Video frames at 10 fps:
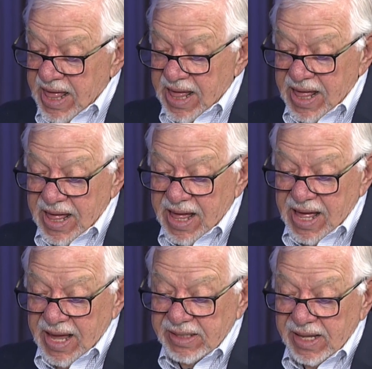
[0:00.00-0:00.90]
Uh,
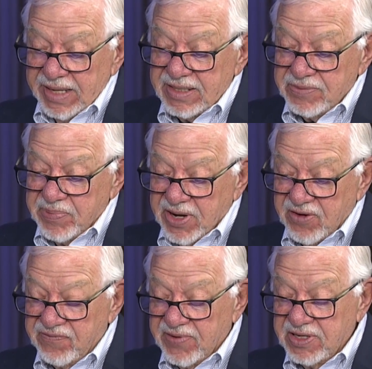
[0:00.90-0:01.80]
I like to
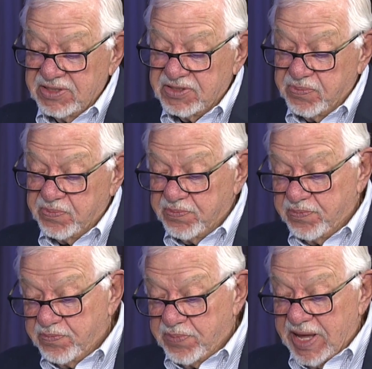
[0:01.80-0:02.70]
paraphrase
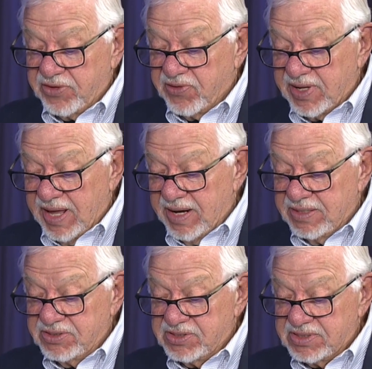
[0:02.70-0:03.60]
Patrick
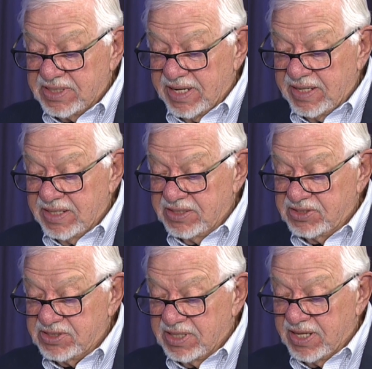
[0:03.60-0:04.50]
Geddes and
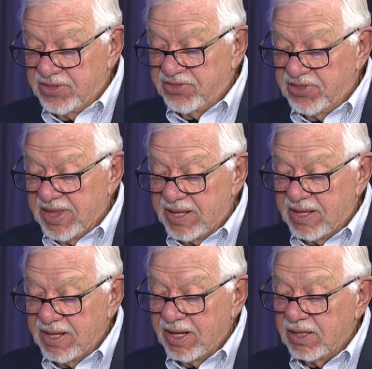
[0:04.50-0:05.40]
his uh, Think
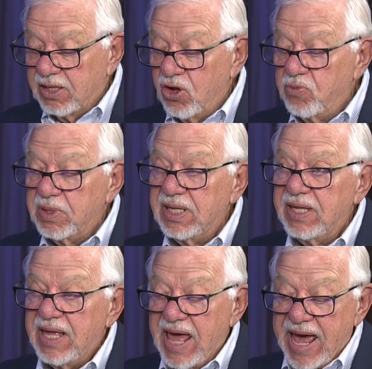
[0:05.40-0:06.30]

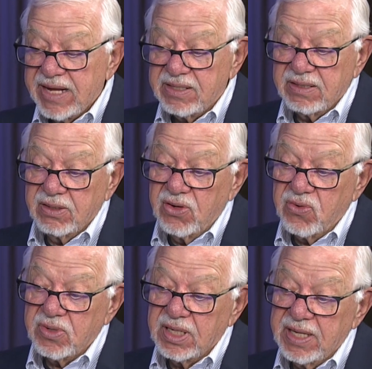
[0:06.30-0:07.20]
Globally, Act
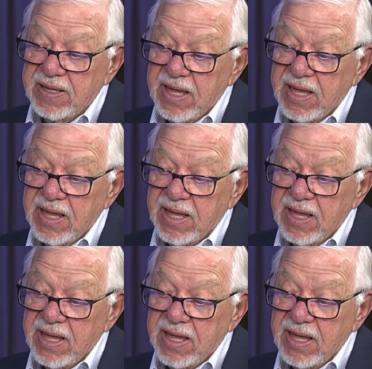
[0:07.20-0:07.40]
Locally.